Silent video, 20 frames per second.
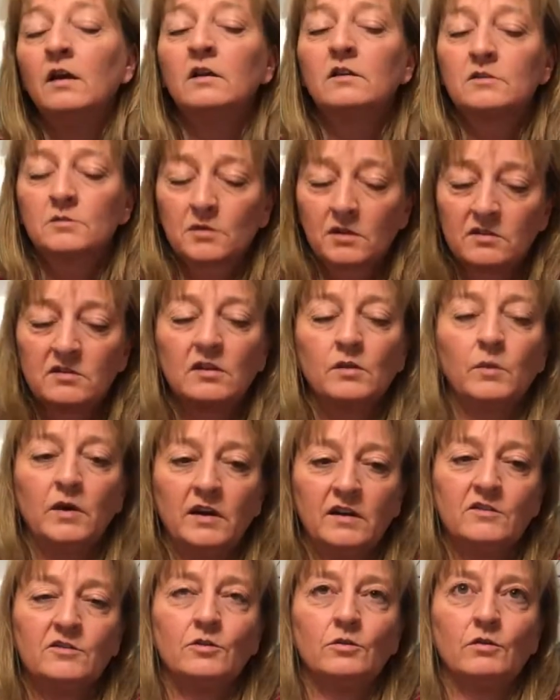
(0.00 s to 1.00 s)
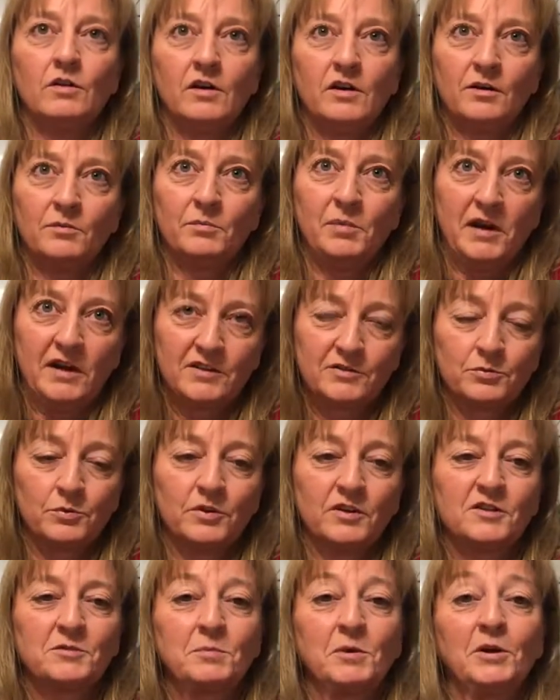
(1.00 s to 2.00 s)
It's because they waited too long.
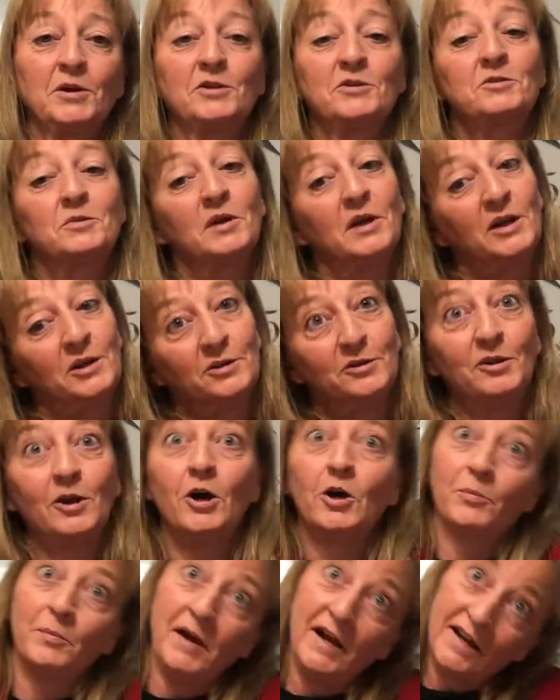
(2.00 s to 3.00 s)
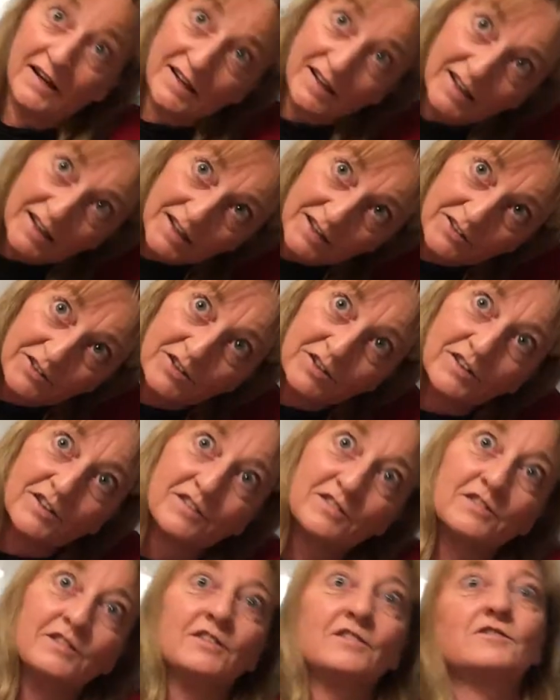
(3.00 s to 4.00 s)
Password expired, so I had to log back into
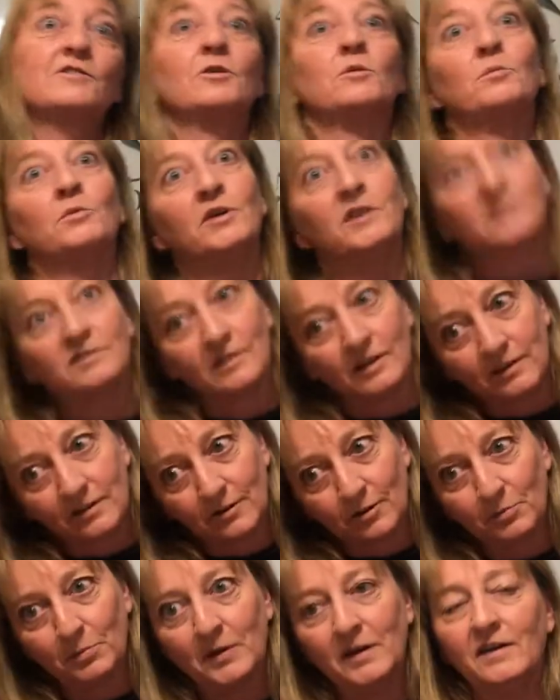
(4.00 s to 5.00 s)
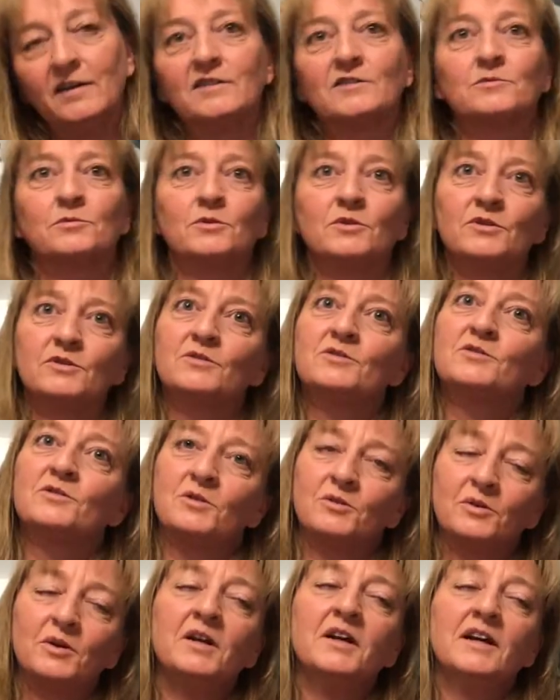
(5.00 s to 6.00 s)
the system, reset their password.
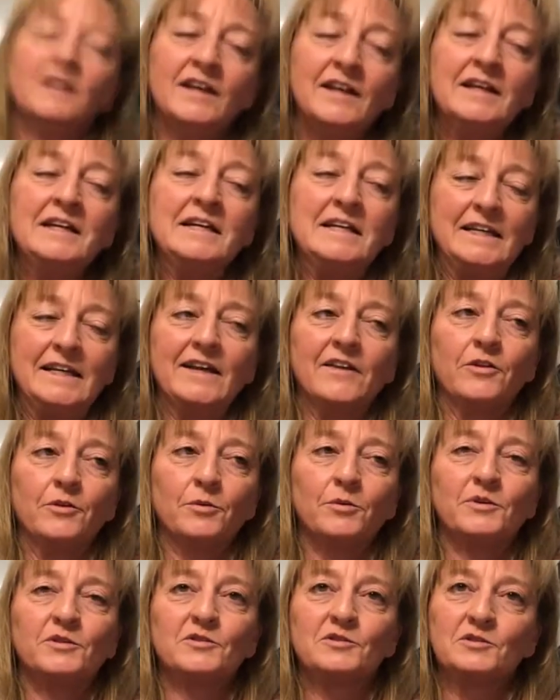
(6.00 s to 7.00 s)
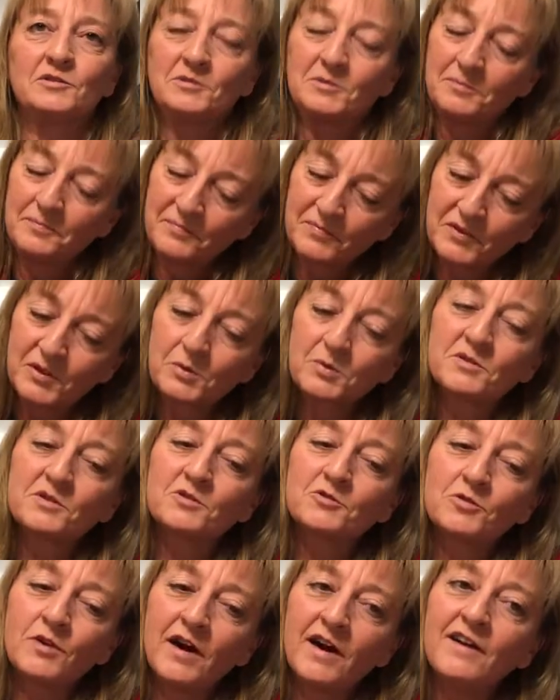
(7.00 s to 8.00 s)
So yeah, there was
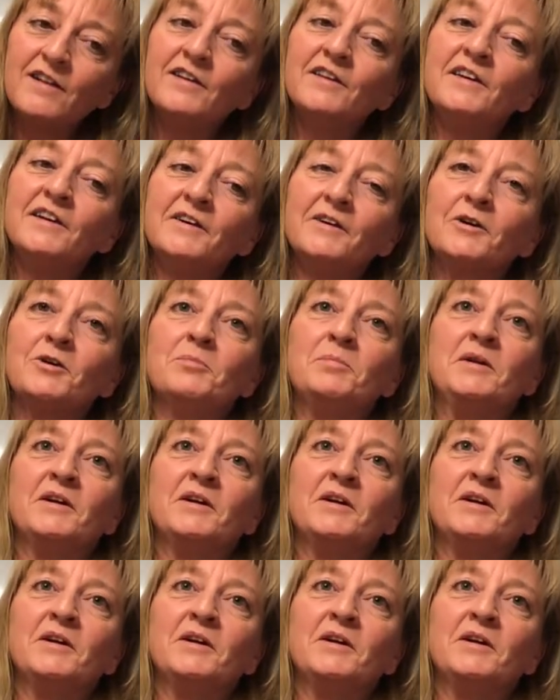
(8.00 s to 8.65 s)
a trial and error